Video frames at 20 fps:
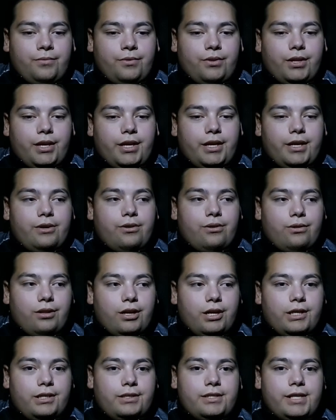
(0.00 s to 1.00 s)
Like, in all
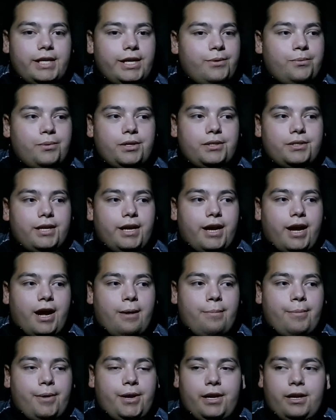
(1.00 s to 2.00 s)
honesty, it wasn't
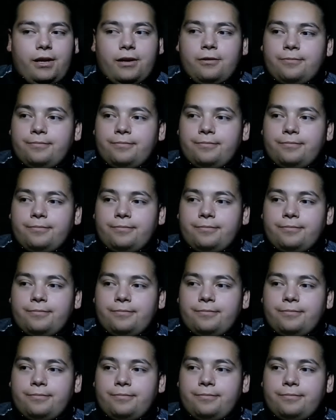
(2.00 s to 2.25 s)
happening.